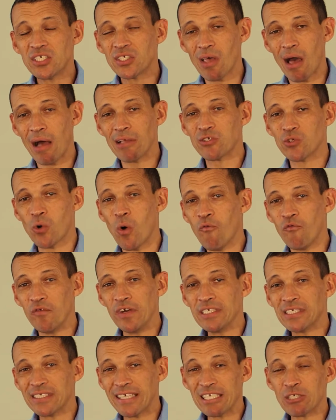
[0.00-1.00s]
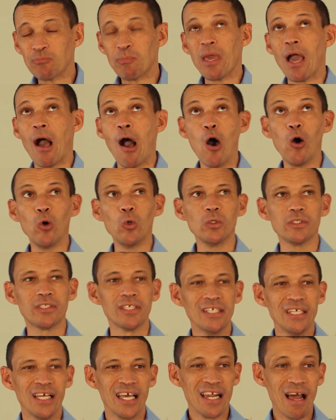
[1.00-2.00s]
starts off and he says, behold,
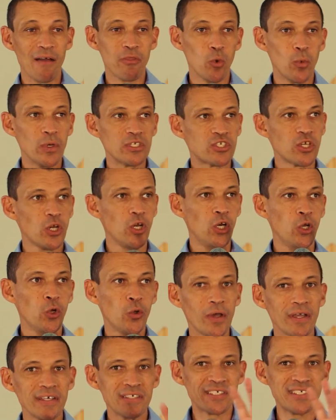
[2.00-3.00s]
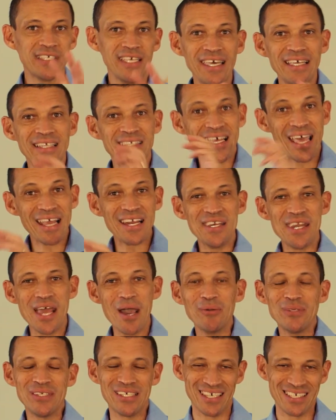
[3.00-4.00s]
in other words, look, see, take
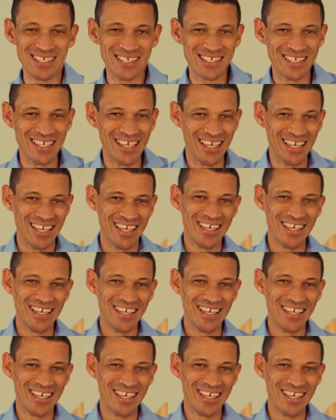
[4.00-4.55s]
notice.